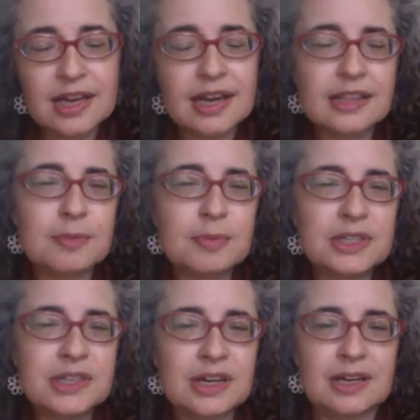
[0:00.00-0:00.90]
and then be
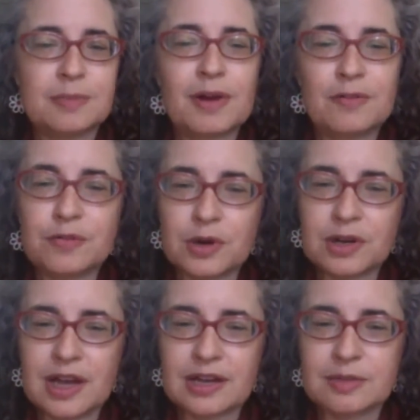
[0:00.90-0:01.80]
done at about 4
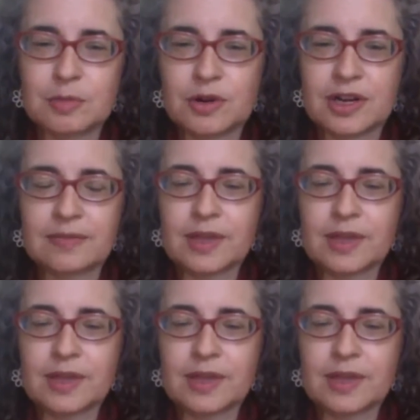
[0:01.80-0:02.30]
o'clock in the morning.